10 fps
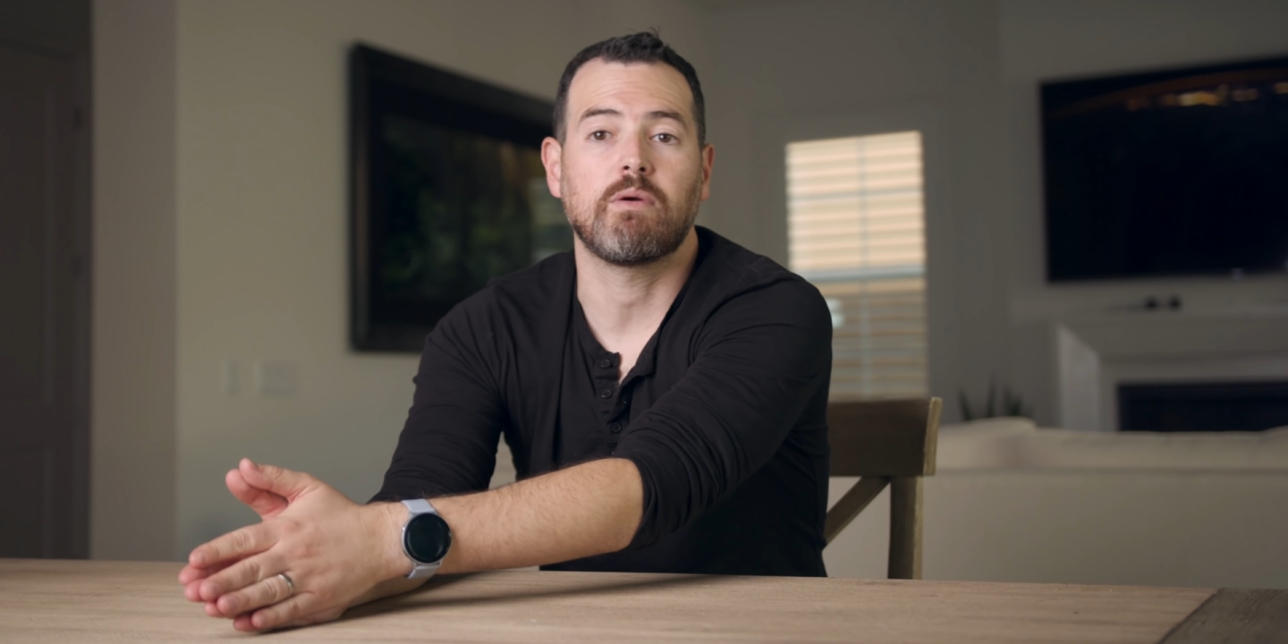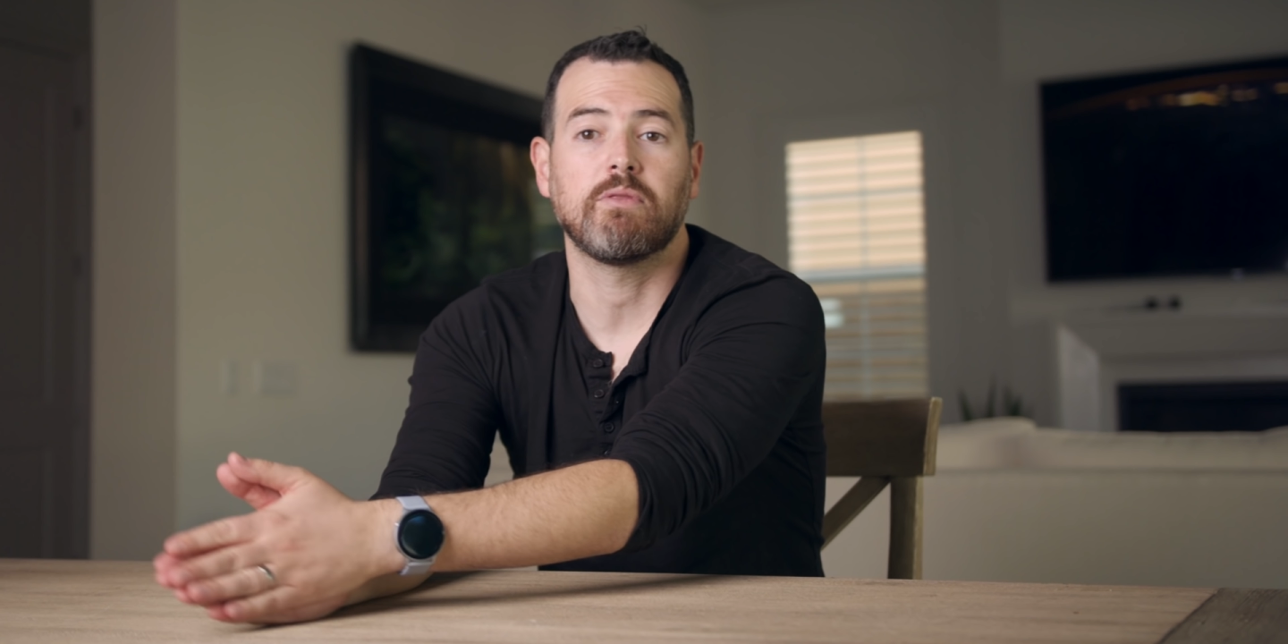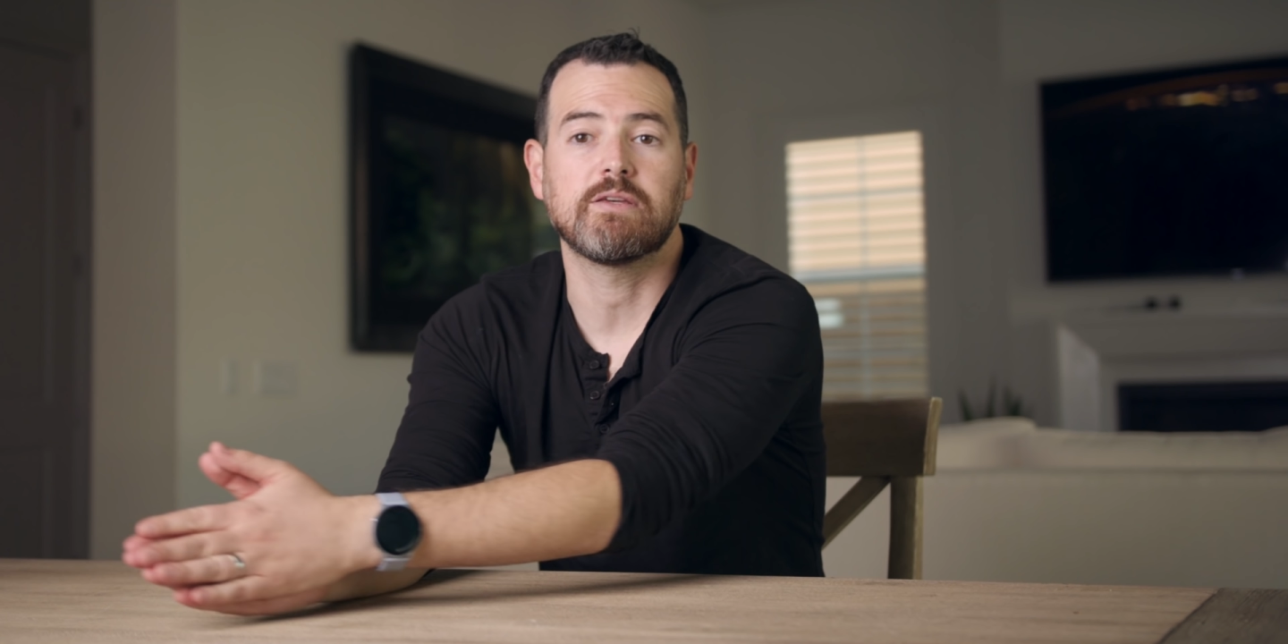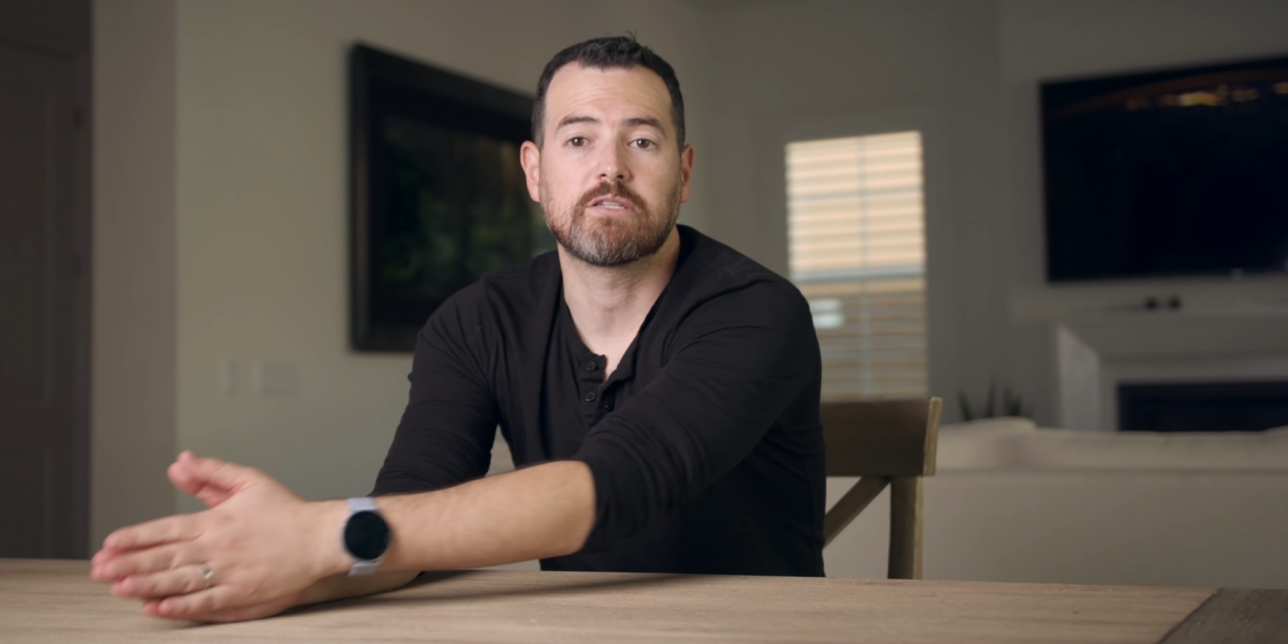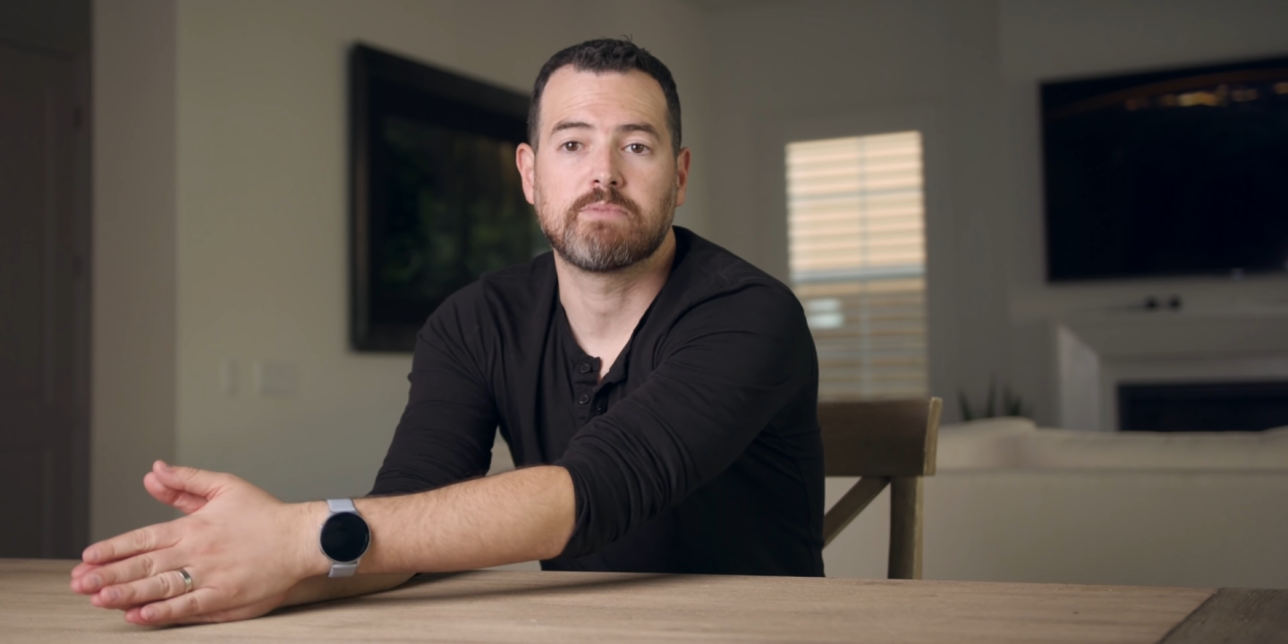might be
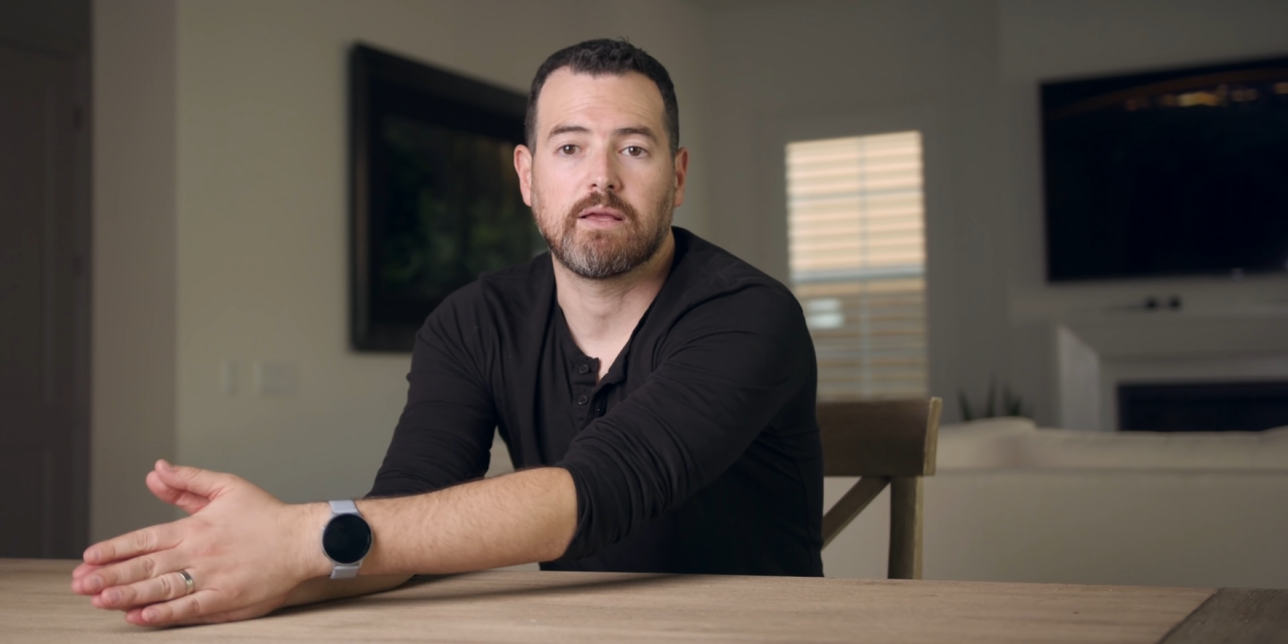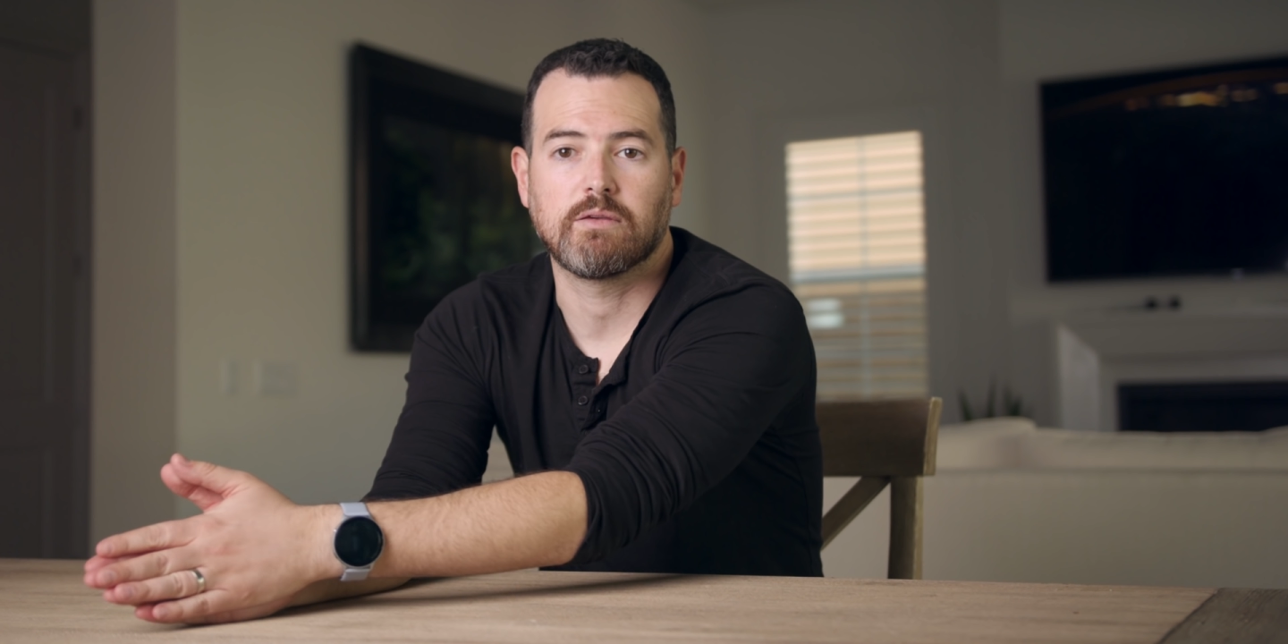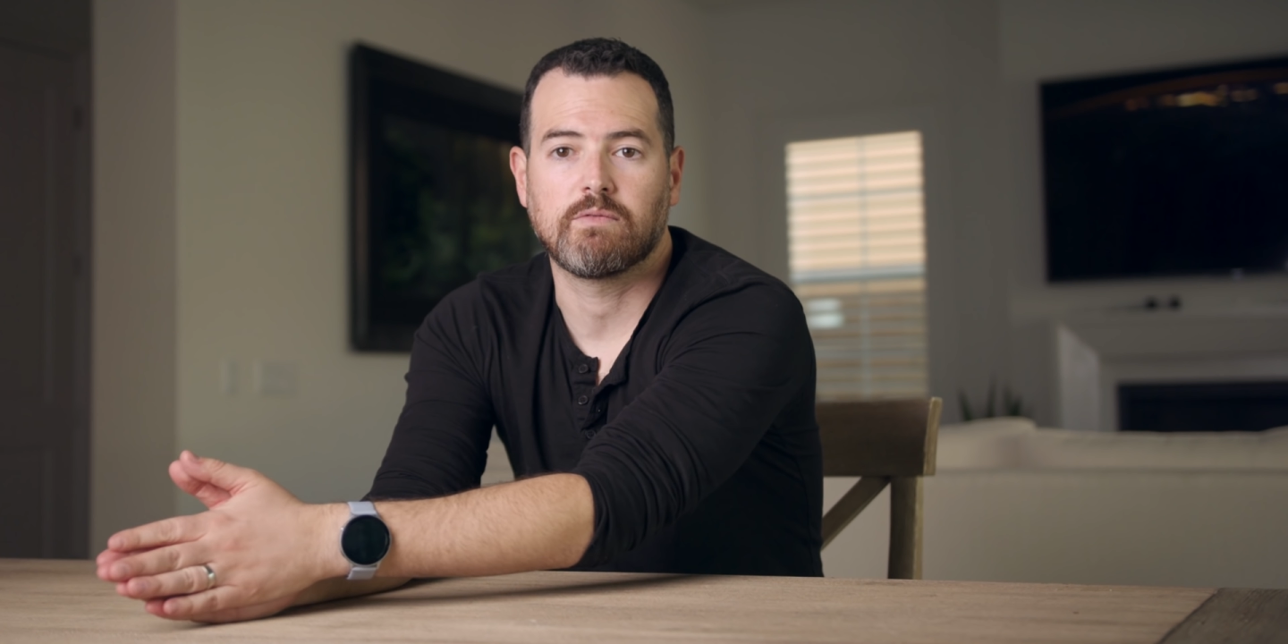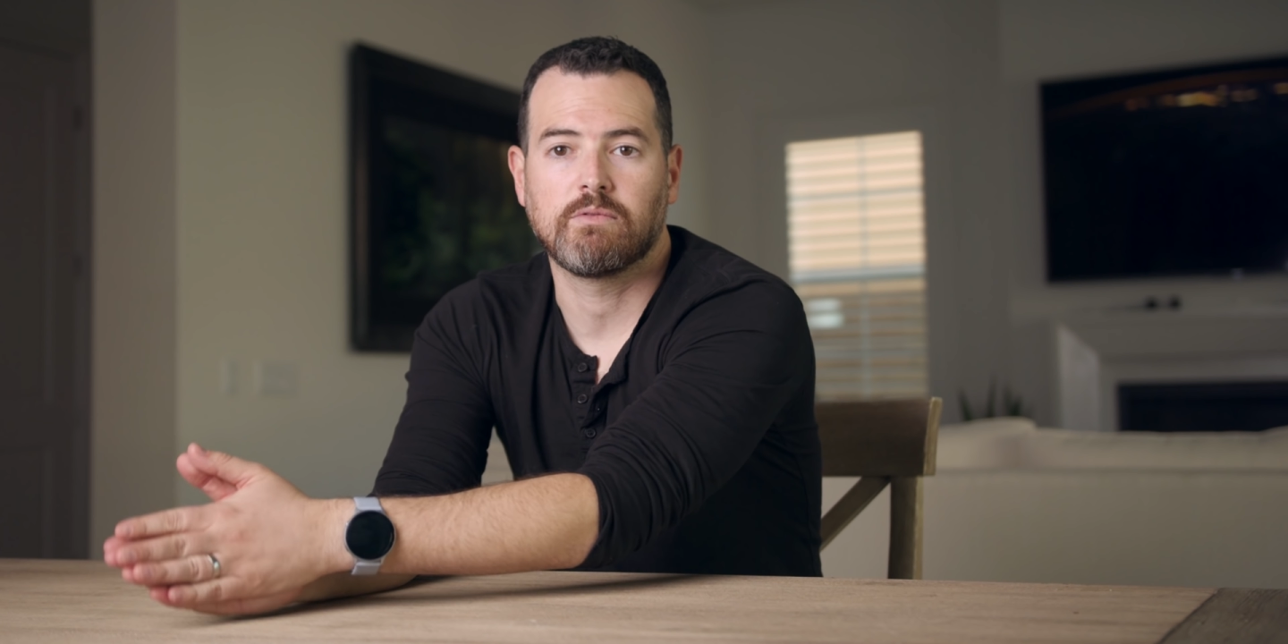less expensive,